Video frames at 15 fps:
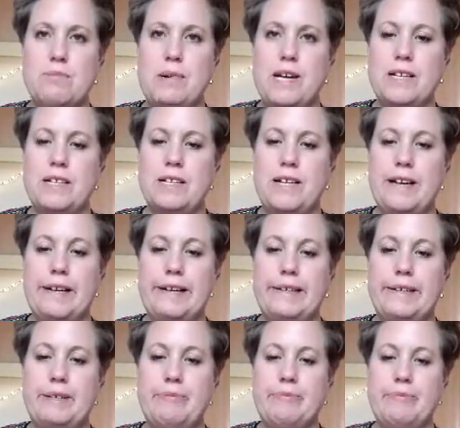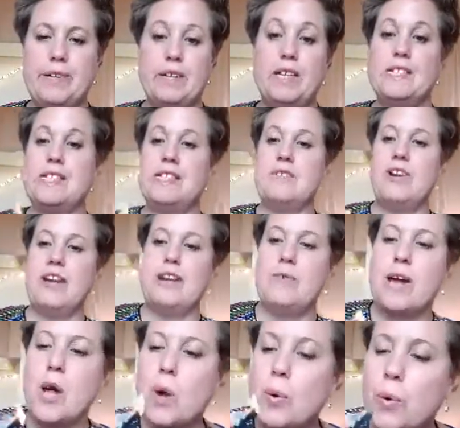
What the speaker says: but like I'm going to deliver it anyway.